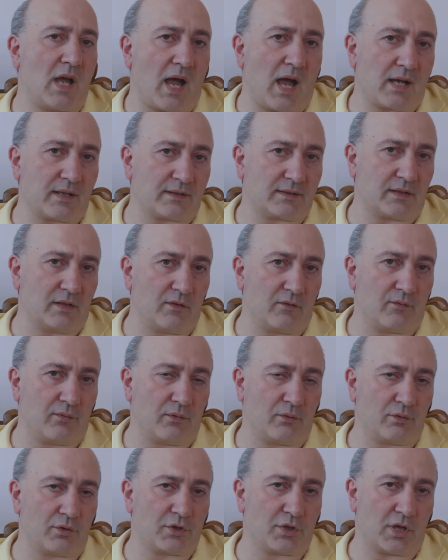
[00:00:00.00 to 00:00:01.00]
does in
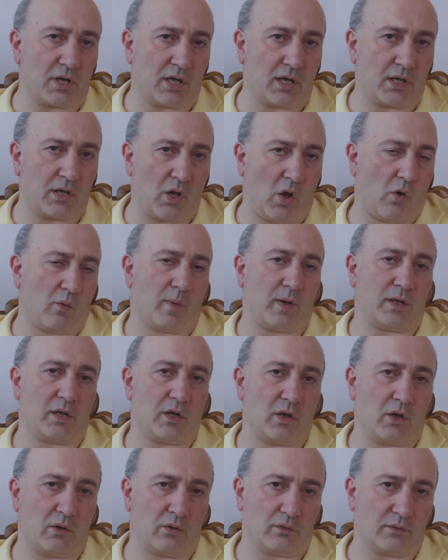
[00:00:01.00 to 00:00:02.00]
future, nobody
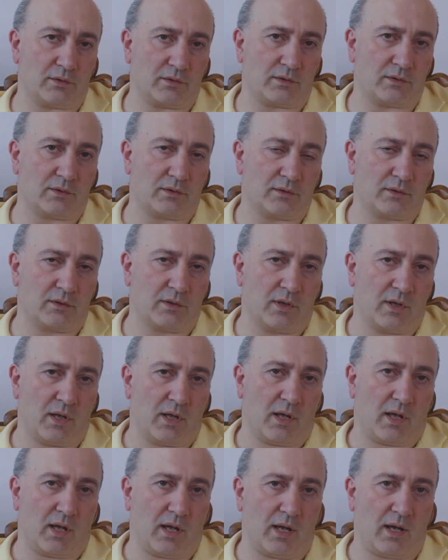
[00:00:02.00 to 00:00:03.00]
knows.
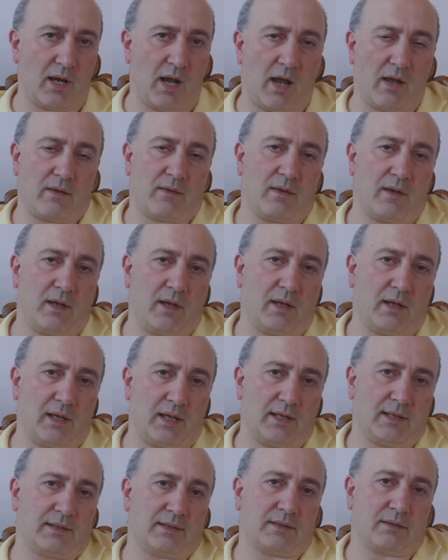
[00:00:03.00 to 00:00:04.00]
And I think
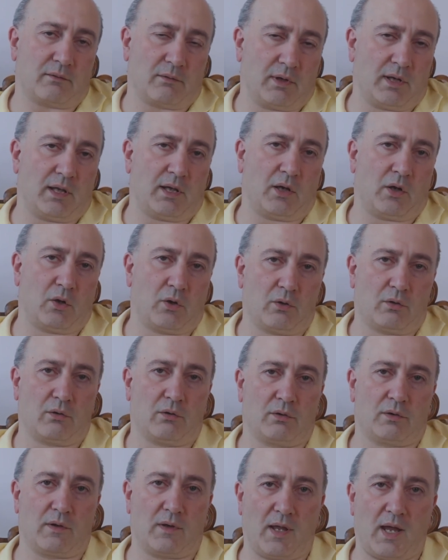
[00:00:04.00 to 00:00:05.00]
it's really
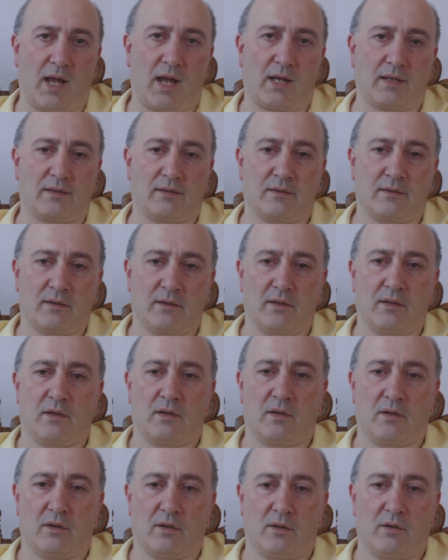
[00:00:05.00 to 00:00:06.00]
good that
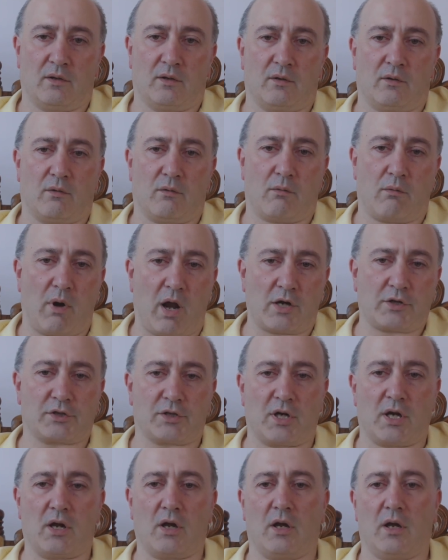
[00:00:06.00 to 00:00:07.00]

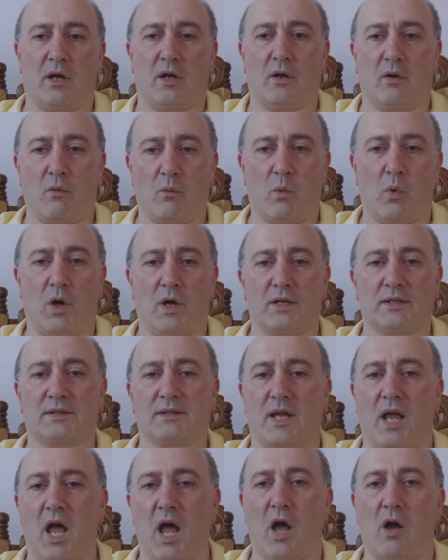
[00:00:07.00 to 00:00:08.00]
Russia
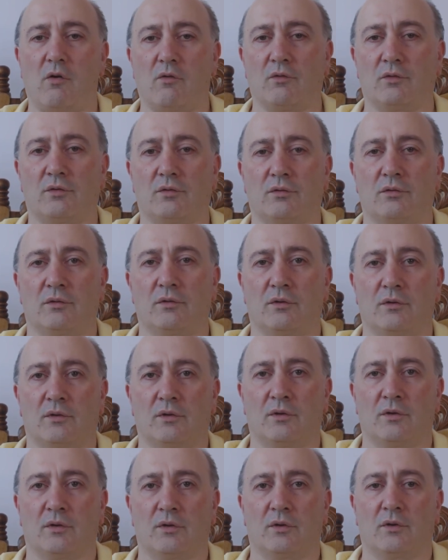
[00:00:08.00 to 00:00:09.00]
was out
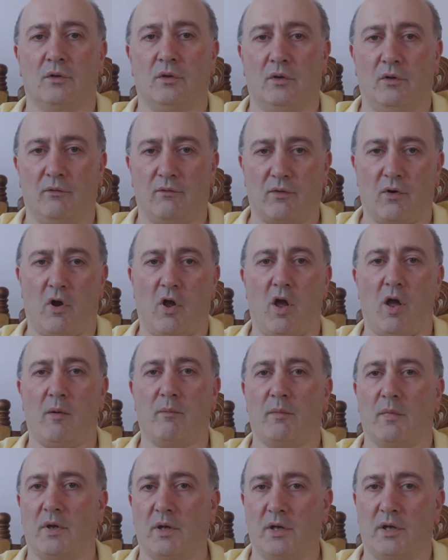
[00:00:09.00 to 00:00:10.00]

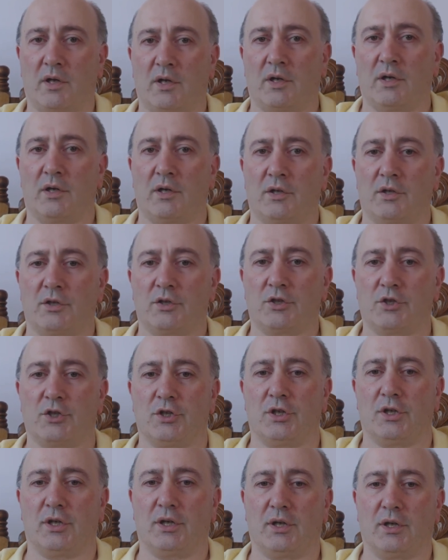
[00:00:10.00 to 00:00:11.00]
from
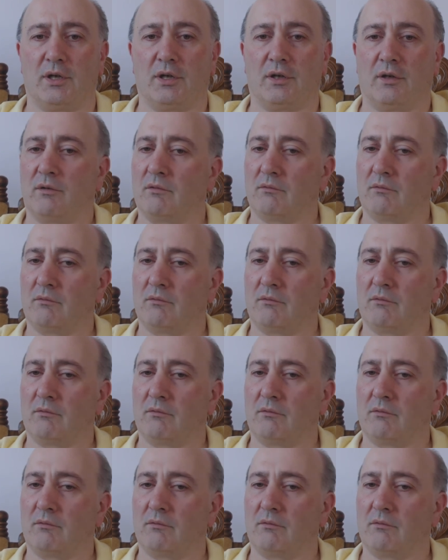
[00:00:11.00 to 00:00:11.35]
G8,